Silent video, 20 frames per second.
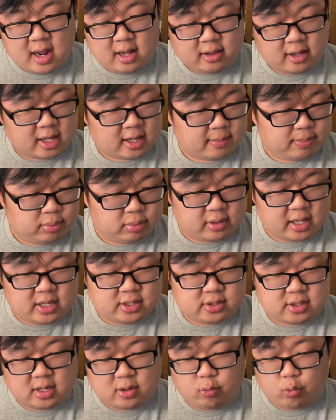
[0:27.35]
like
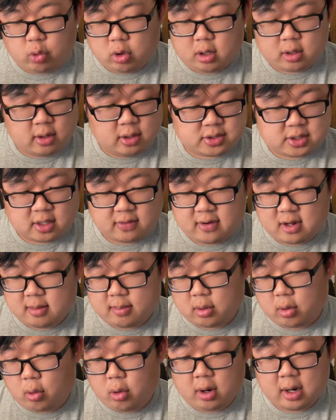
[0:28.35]
placing workers on
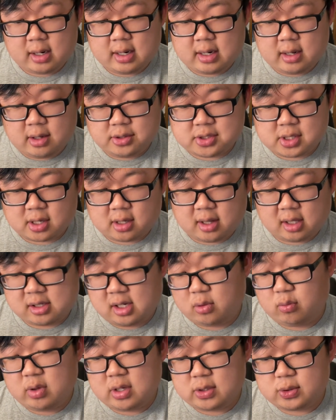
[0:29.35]
available organelles and
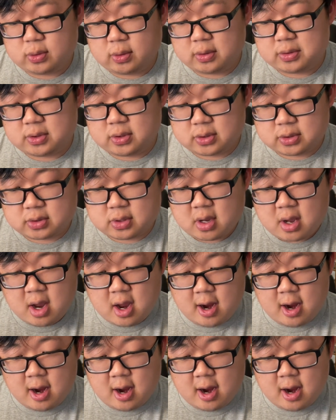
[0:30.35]
collecting resources.